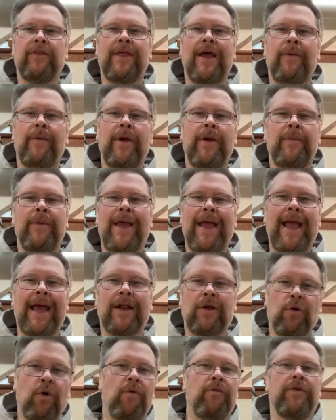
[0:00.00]
That way we ain't got to
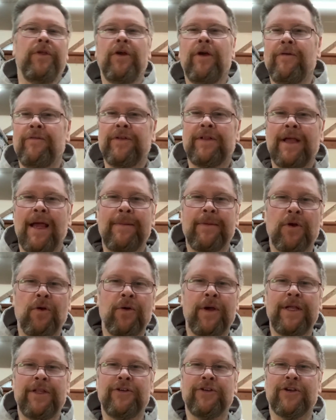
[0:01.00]
go over there every time to go
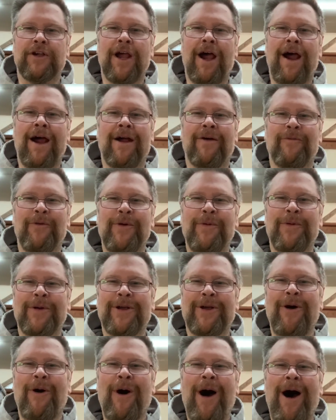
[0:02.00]
get your car and we want to
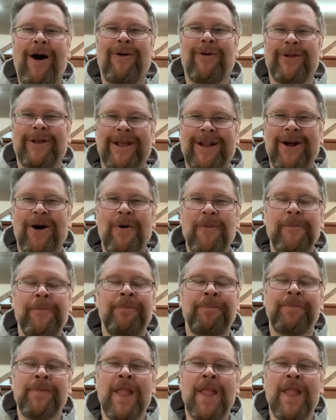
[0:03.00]
go out, you know.